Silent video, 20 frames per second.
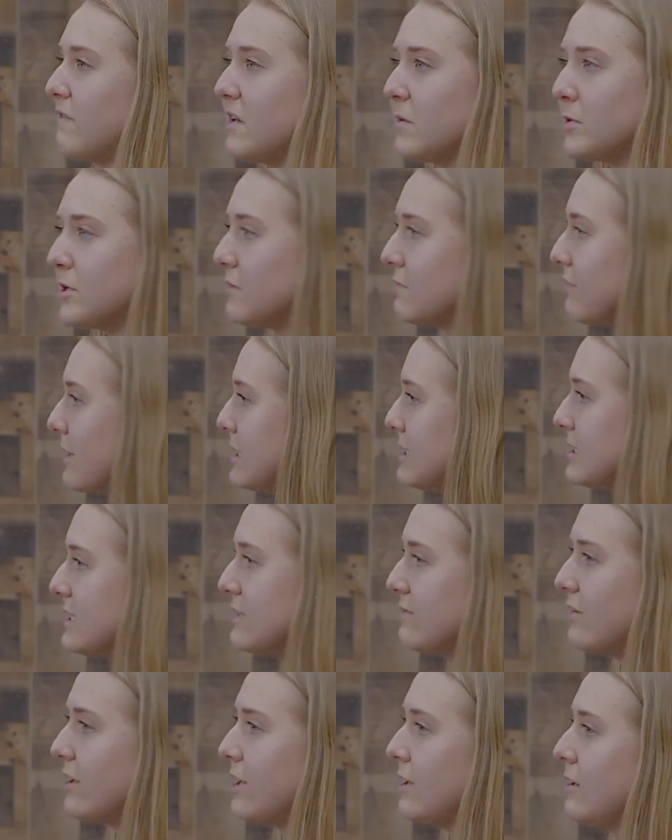family and friends
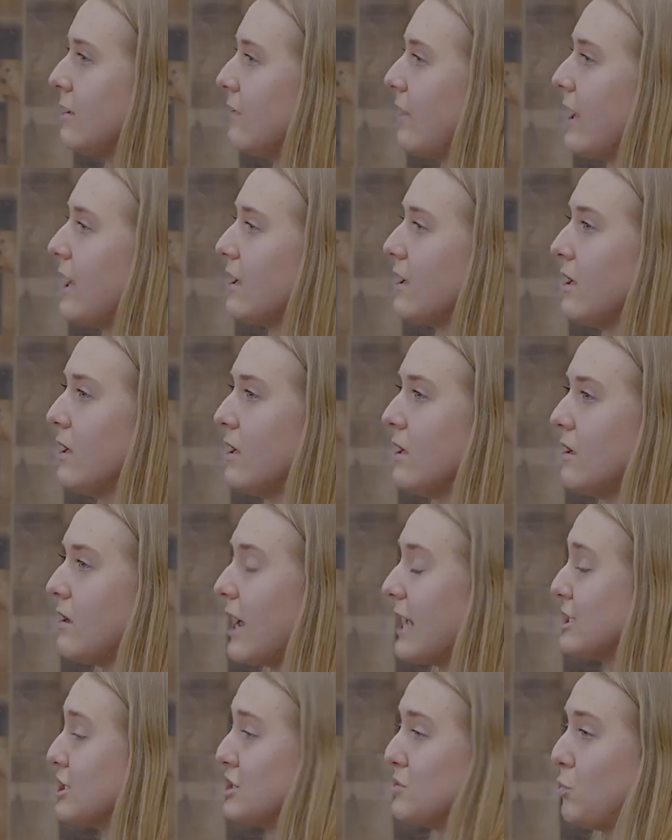even,
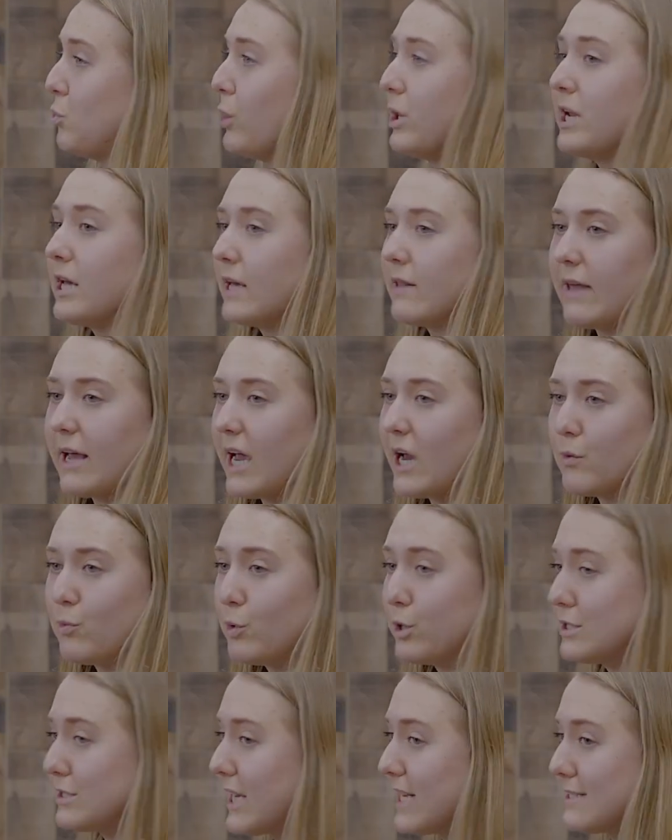I just wouldn't.
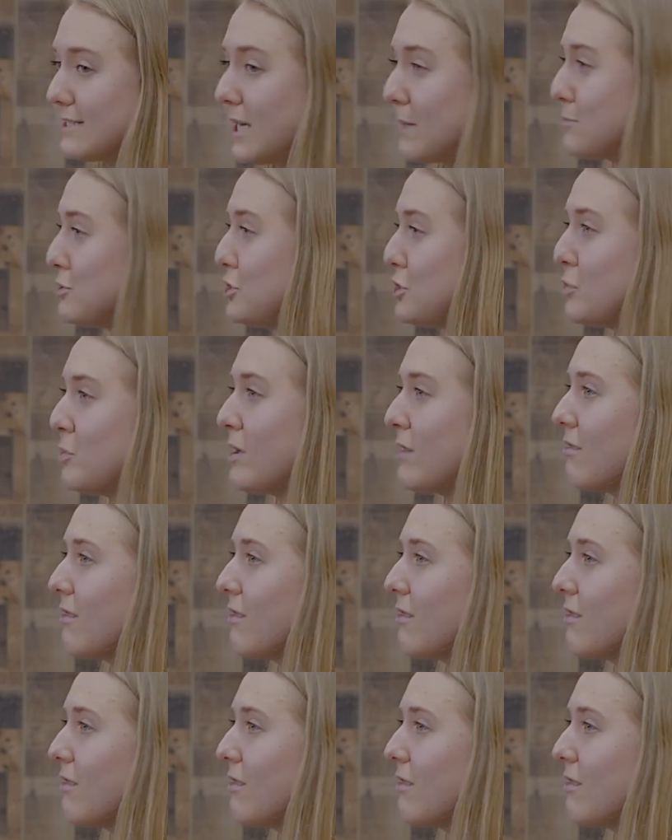I stopped doing